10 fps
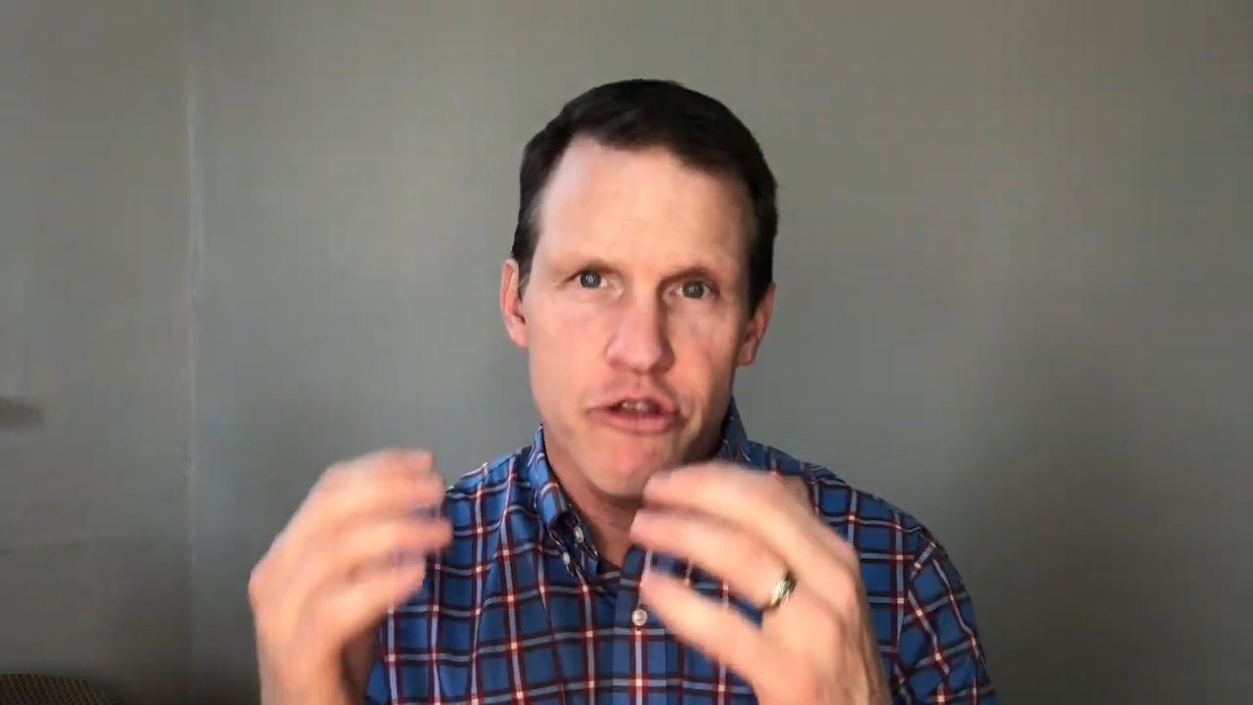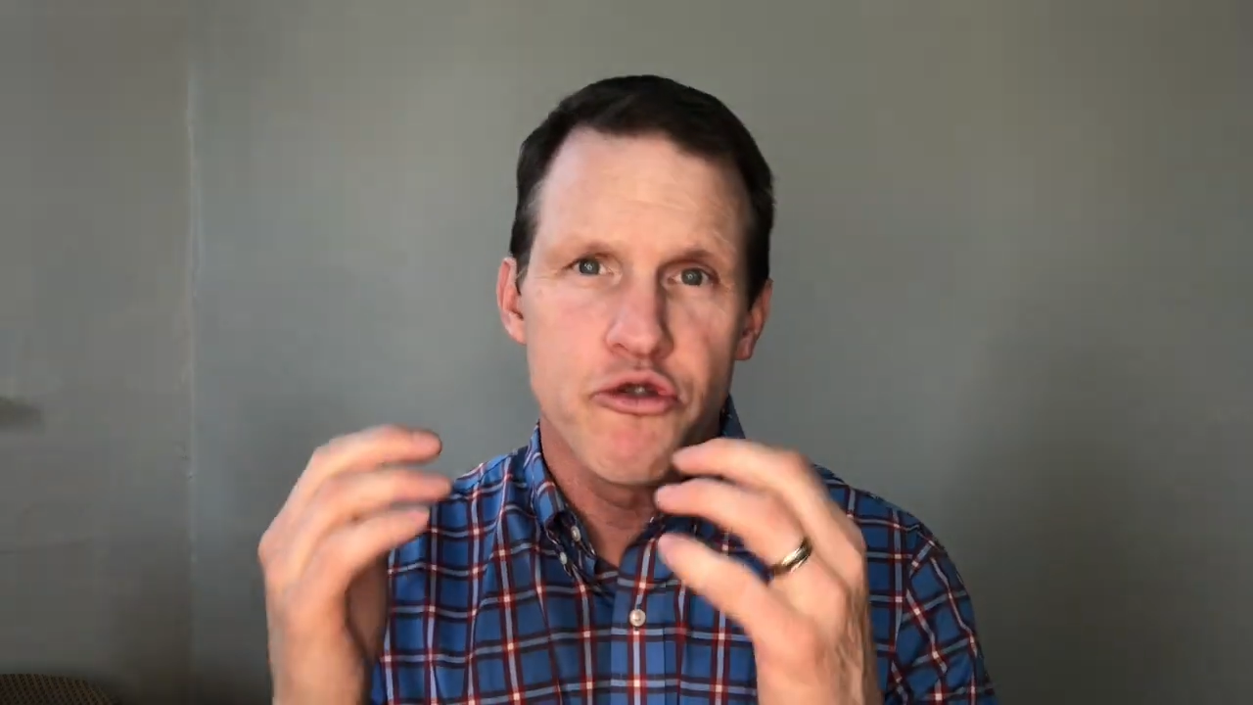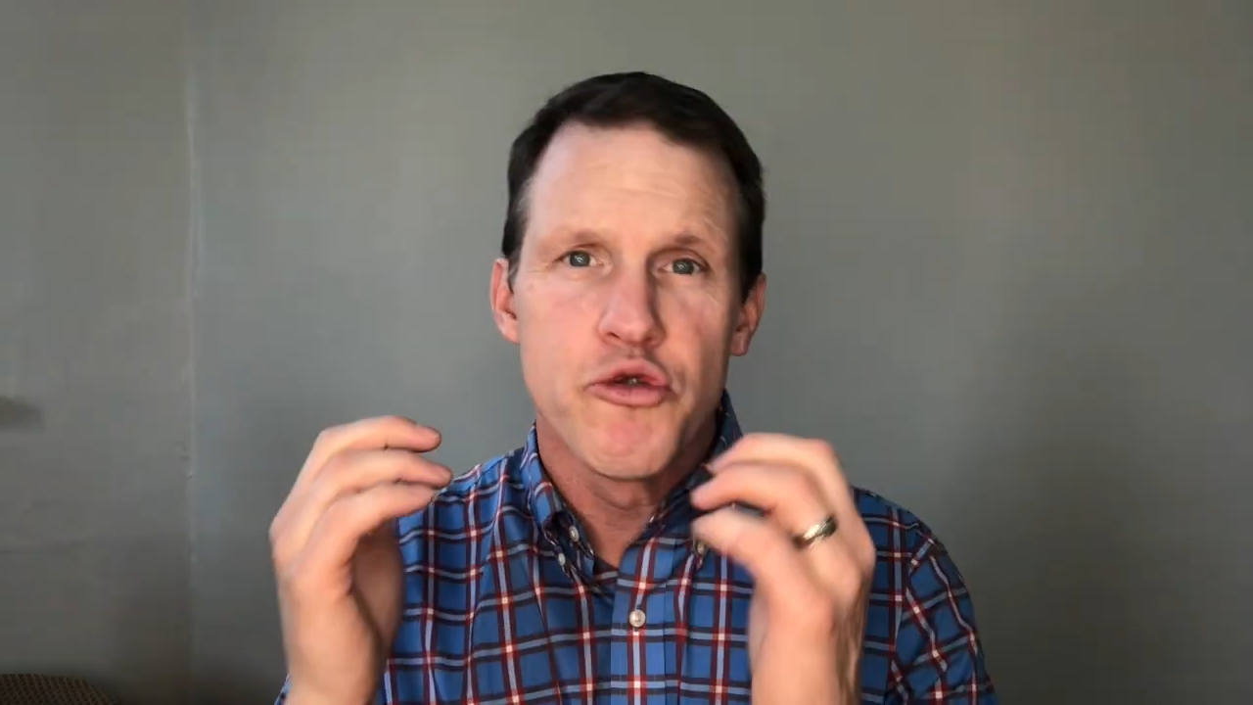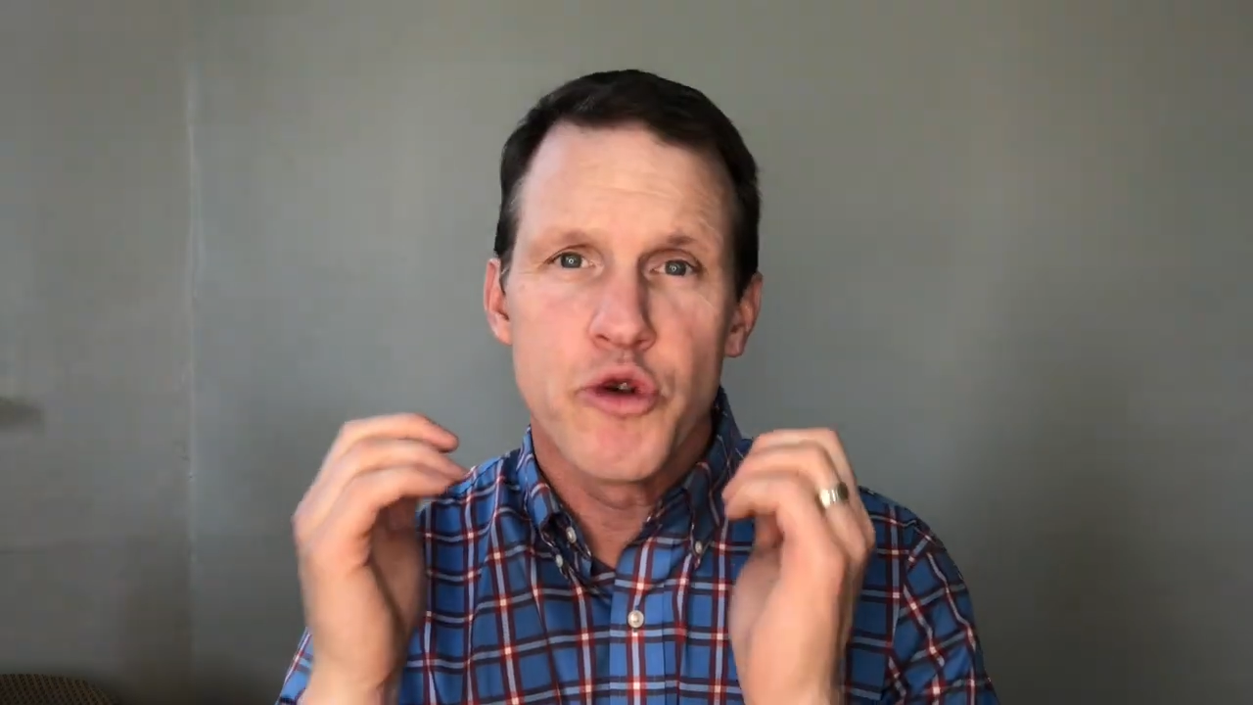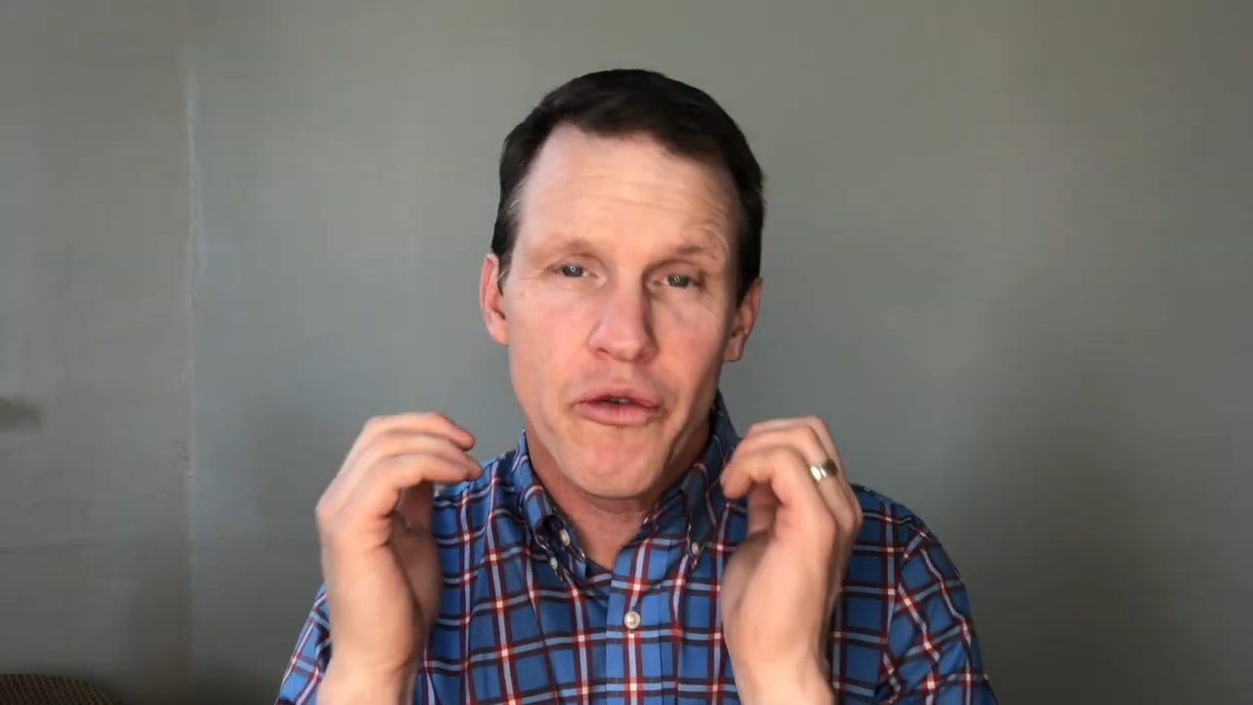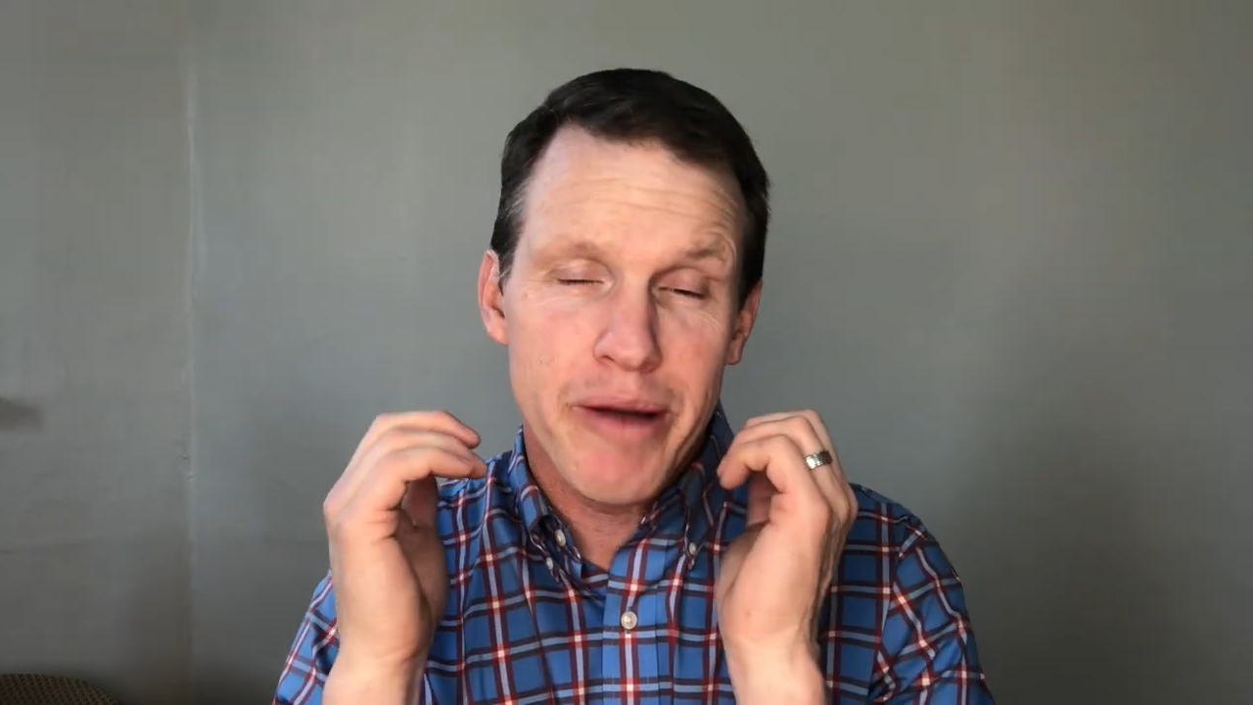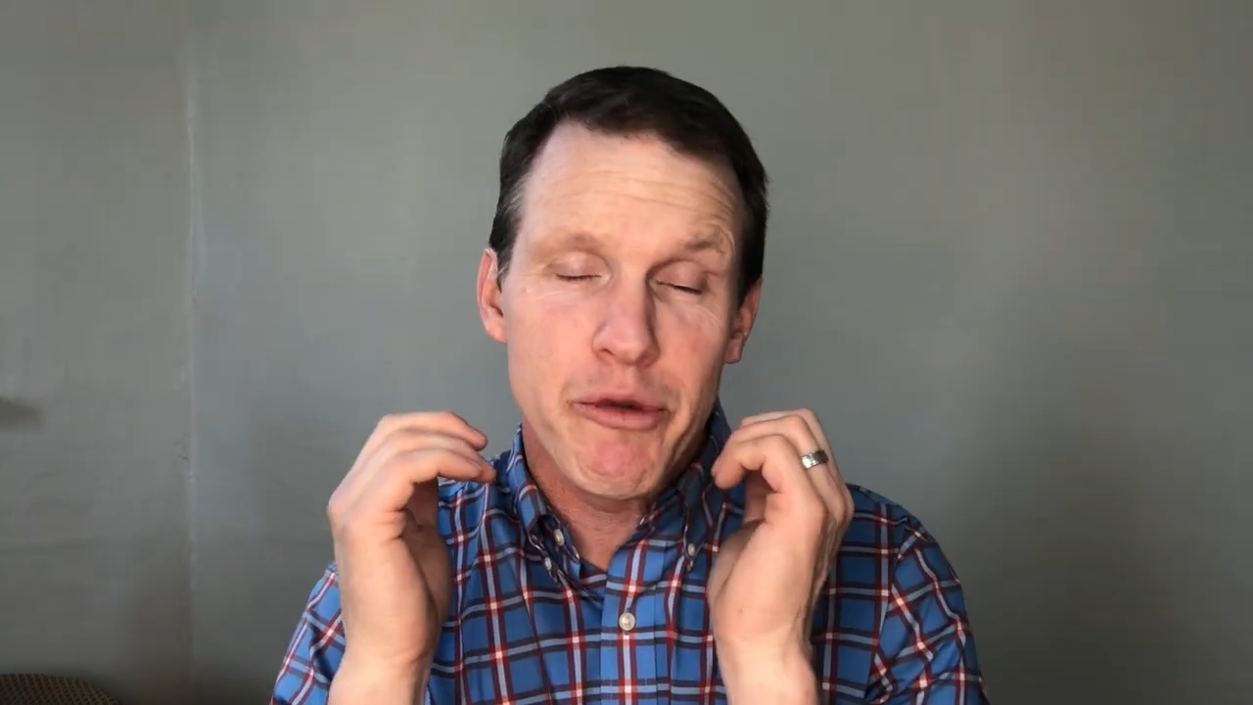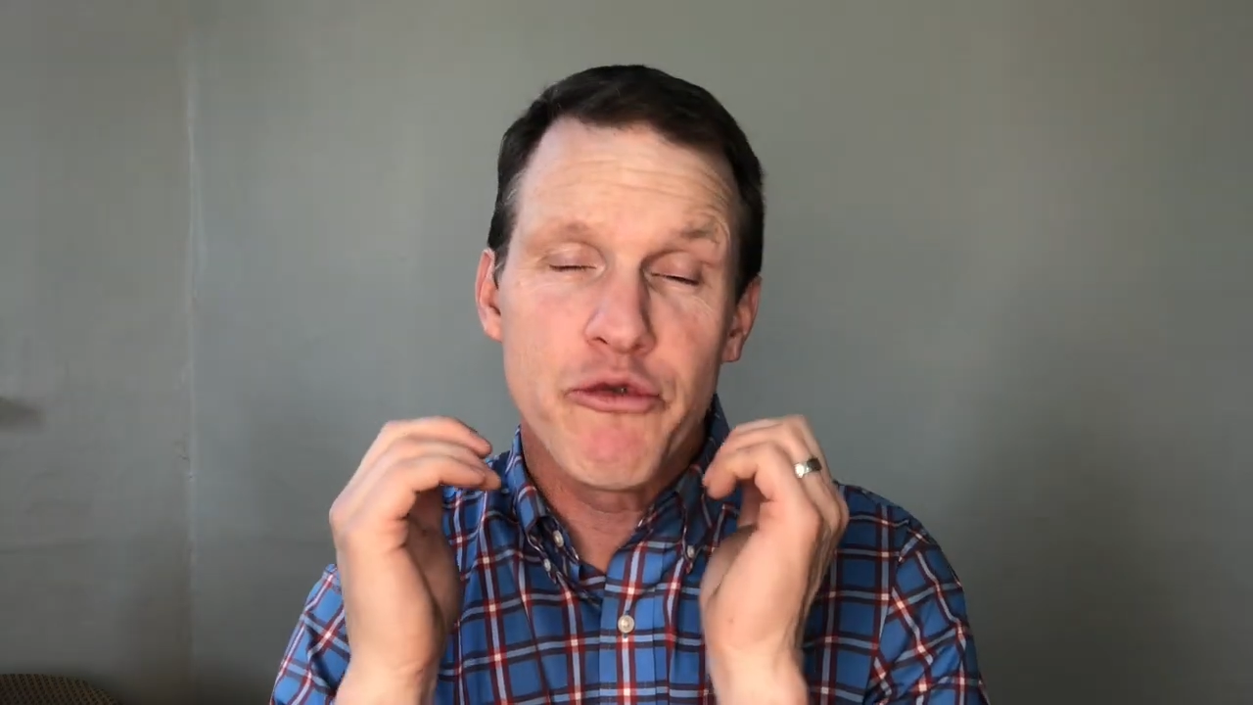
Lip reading: through November